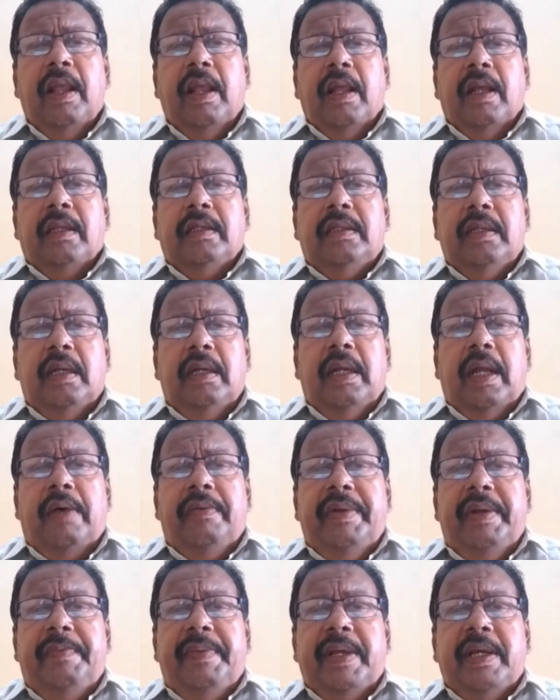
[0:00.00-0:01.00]
So now
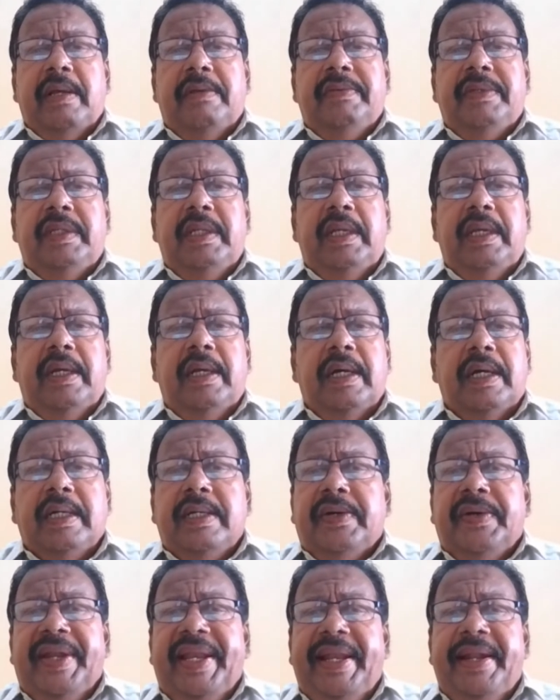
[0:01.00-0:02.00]
it becomes the
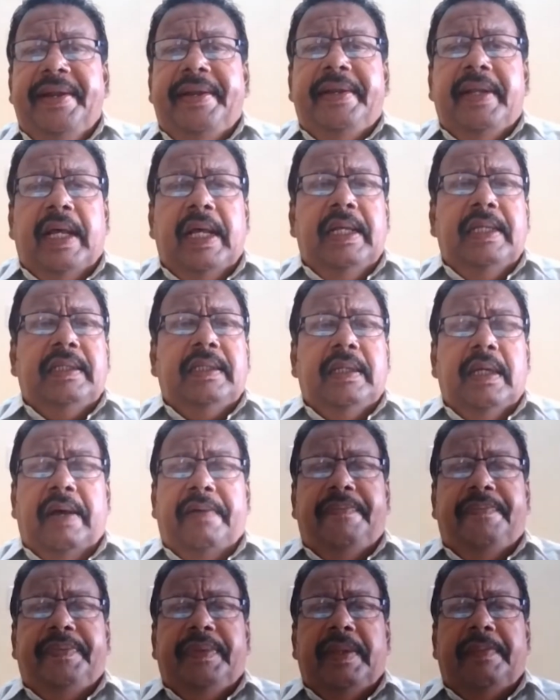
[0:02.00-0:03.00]
Herculean task
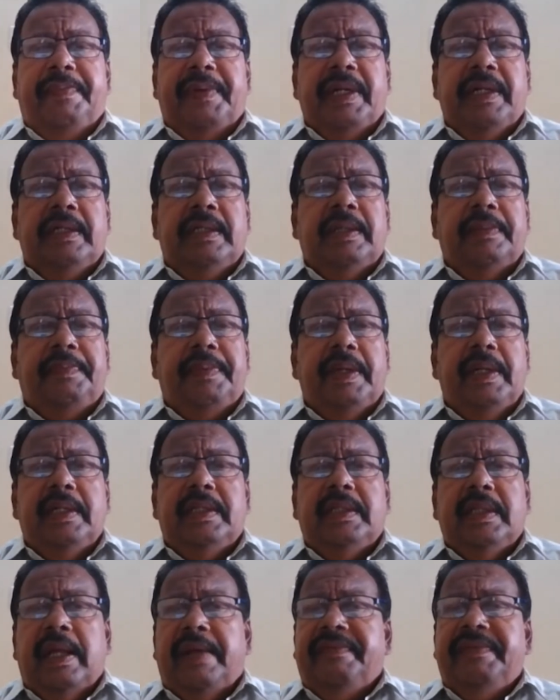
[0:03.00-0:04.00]
of the
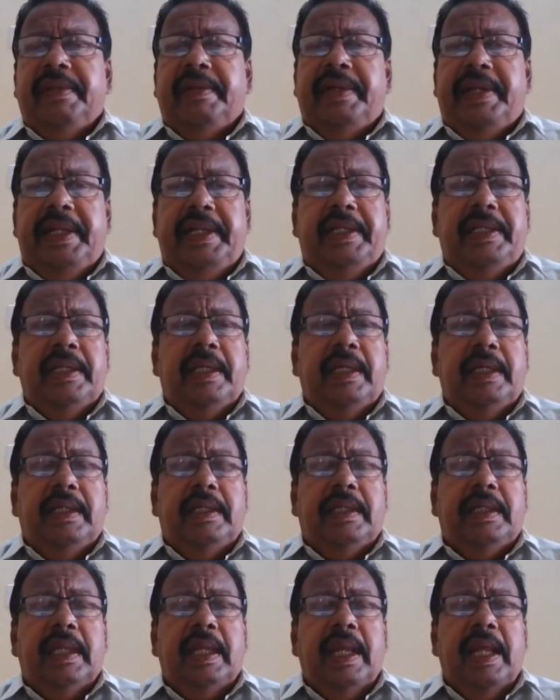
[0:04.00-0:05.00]
principals, of the
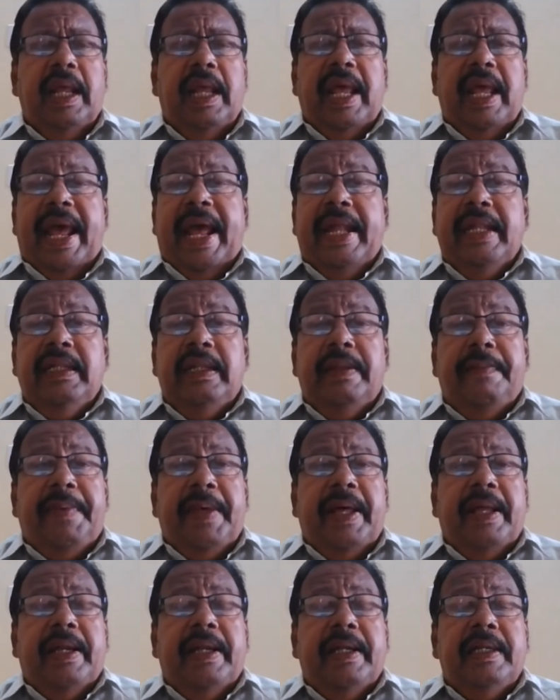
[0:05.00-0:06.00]
teachers, and the
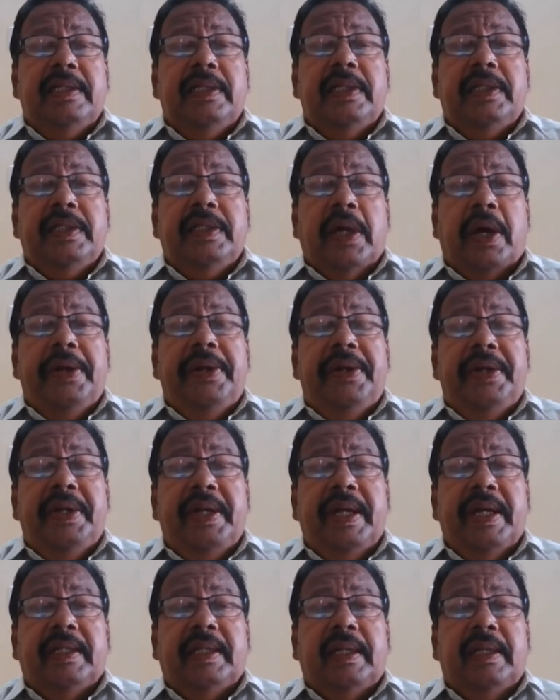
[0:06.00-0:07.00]
parents to join
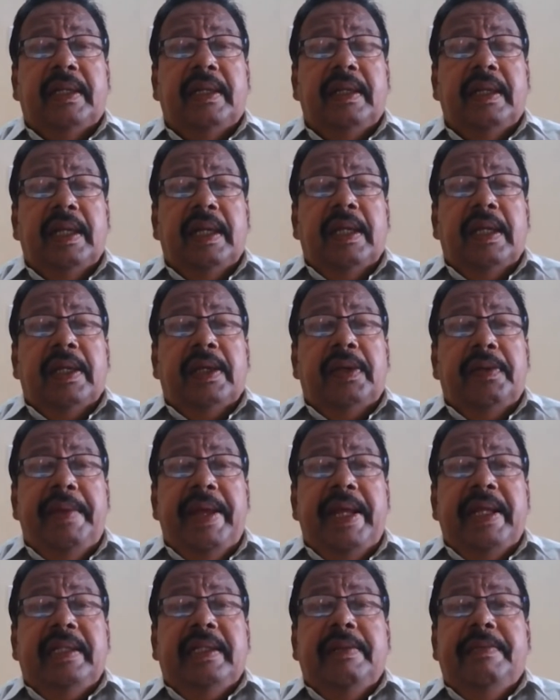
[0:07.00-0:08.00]
together to
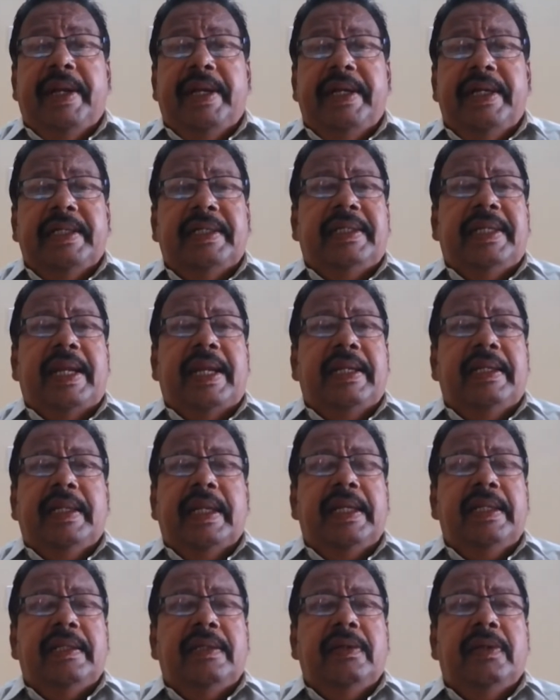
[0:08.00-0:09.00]
make them understand. There
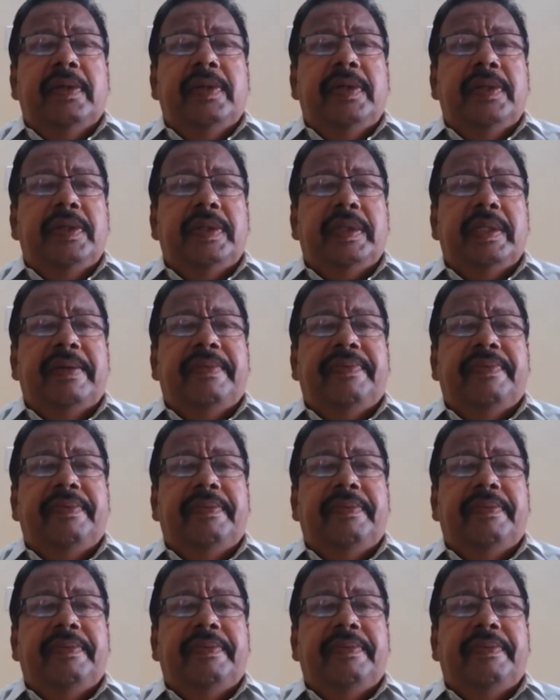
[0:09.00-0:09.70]
is no use of